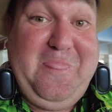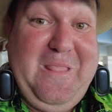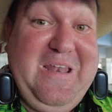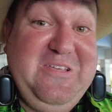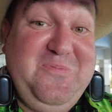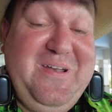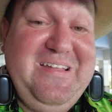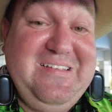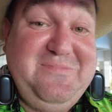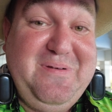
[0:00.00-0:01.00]
it is what it
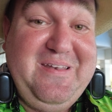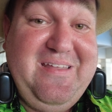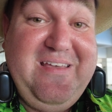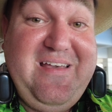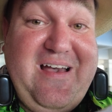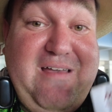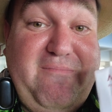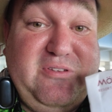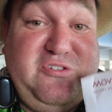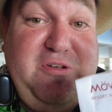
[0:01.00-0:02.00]
is, but
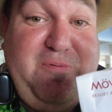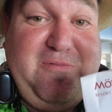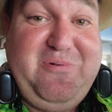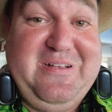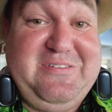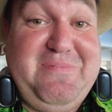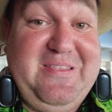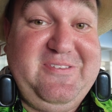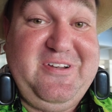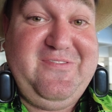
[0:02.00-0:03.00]
I'm super impressed by
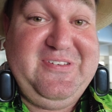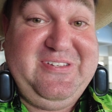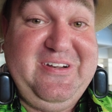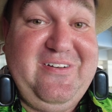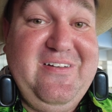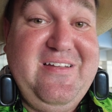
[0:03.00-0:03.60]
the service here